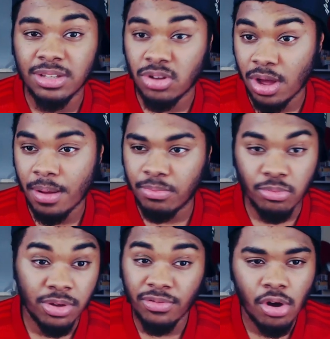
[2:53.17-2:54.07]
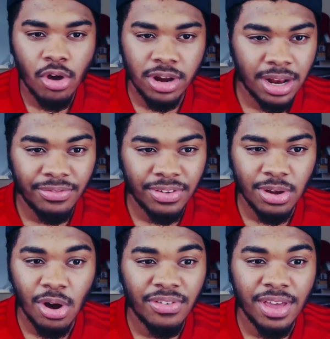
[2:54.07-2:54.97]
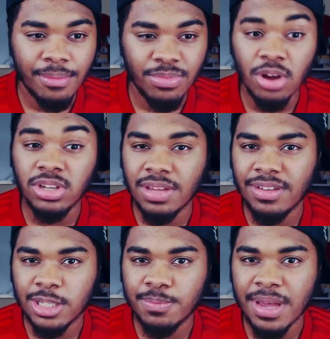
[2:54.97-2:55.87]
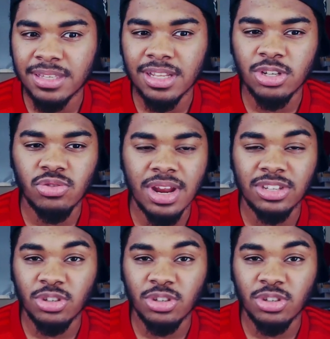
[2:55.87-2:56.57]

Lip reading: You know, we've not heard anything of him not giving his best in training,